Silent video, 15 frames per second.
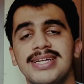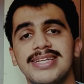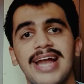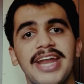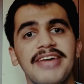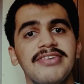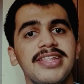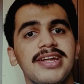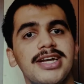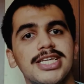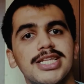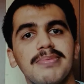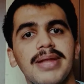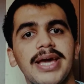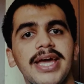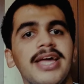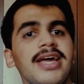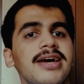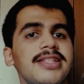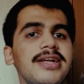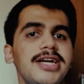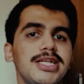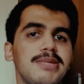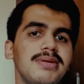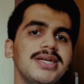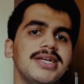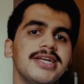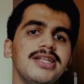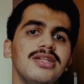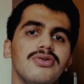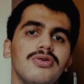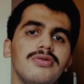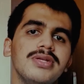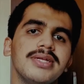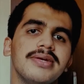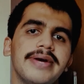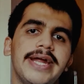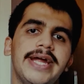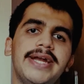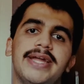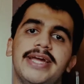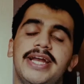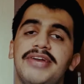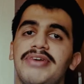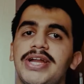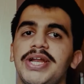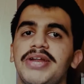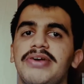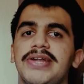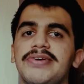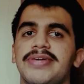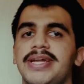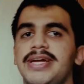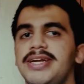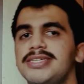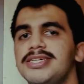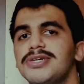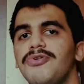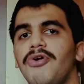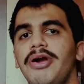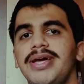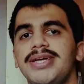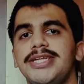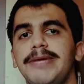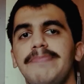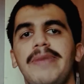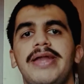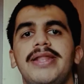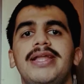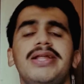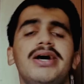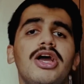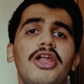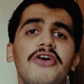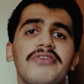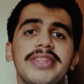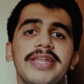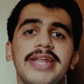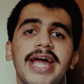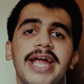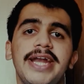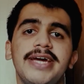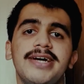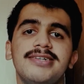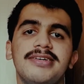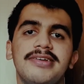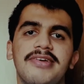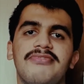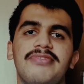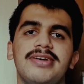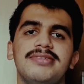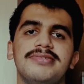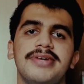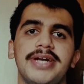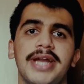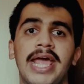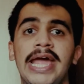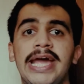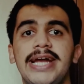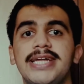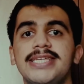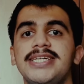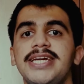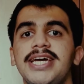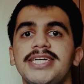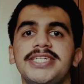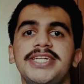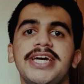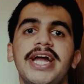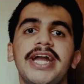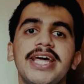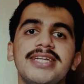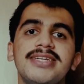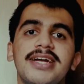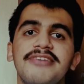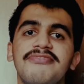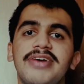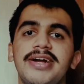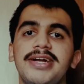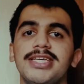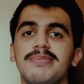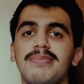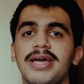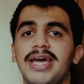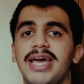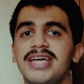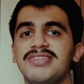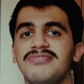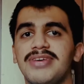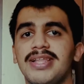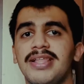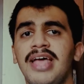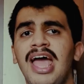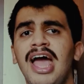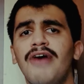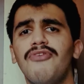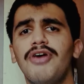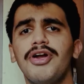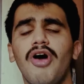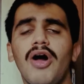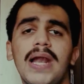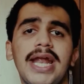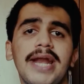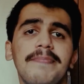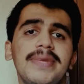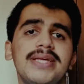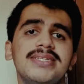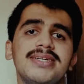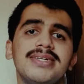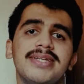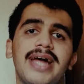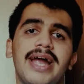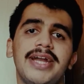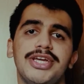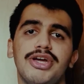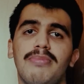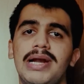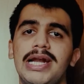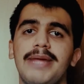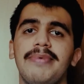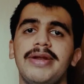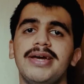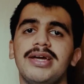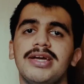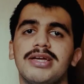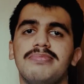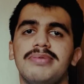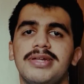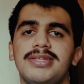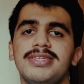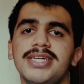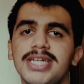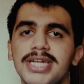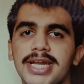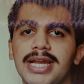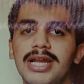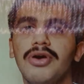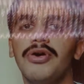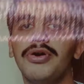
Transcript: Starting with the display still holds great in 2021. It is a Quad HD panel along with a 90Hz refresh rate. It is an HDR10 certified display as well. What all that means is that your multimedia experience is still